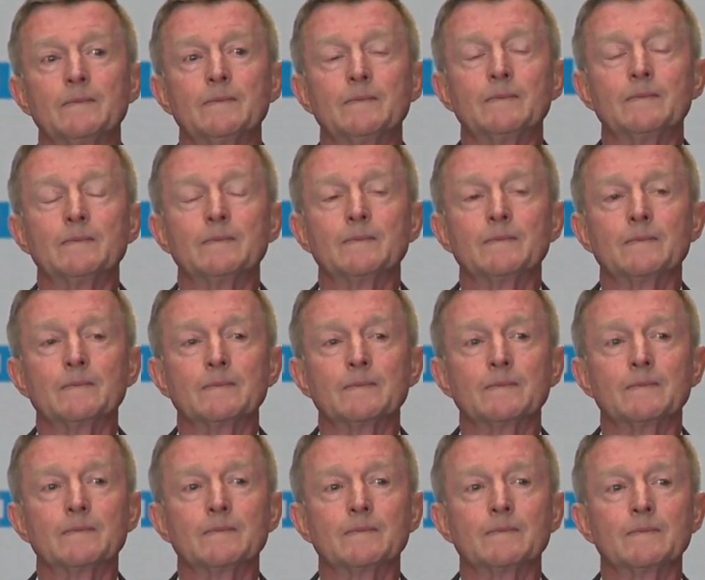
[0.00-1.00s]
ascertain
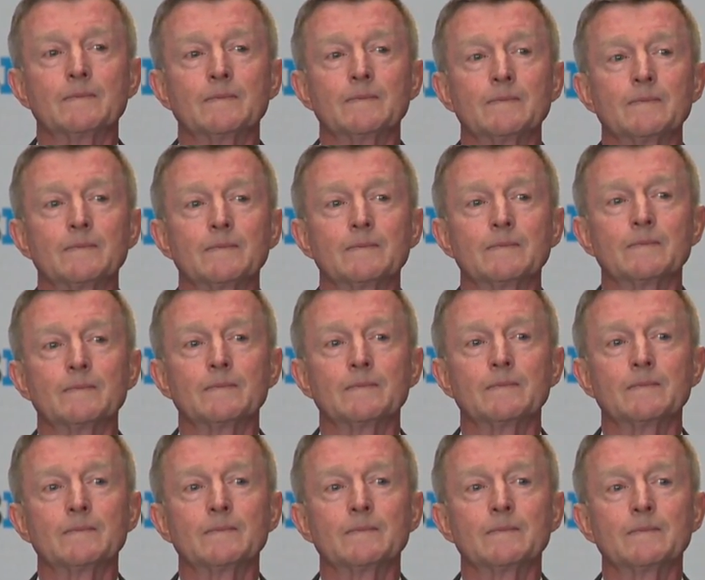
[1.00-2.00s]
your officials how
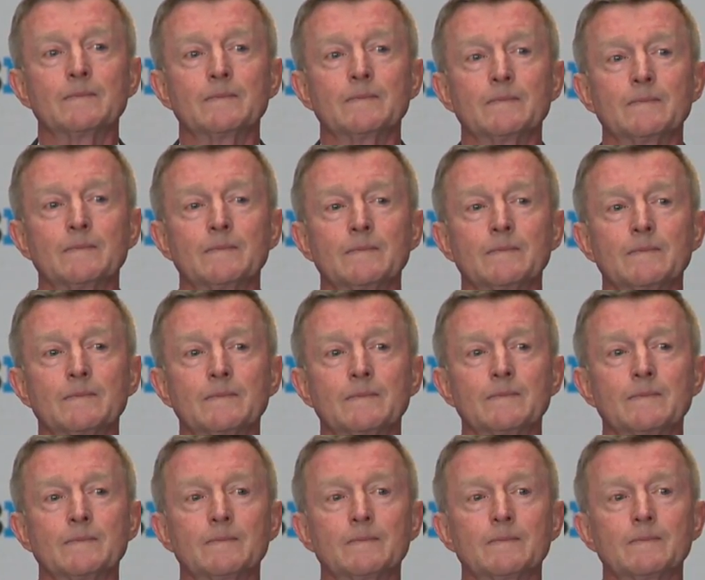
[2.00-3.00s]
to enforce that
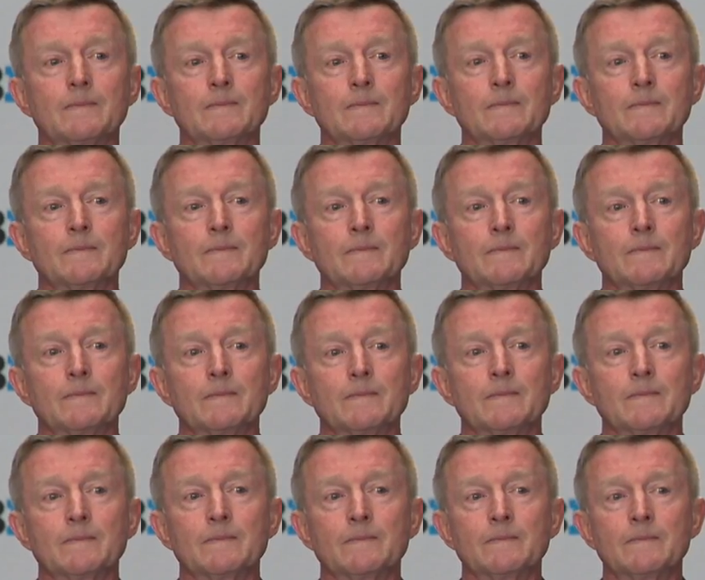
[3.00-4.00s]
consistently throughout the
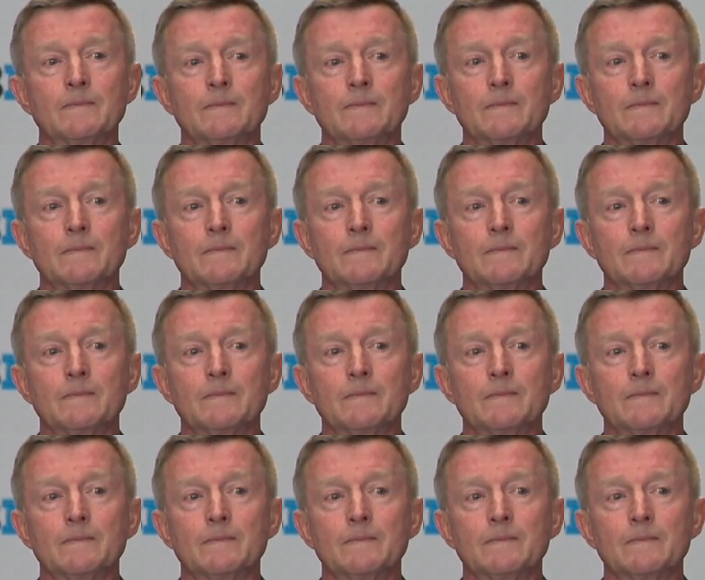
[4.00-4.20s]
season?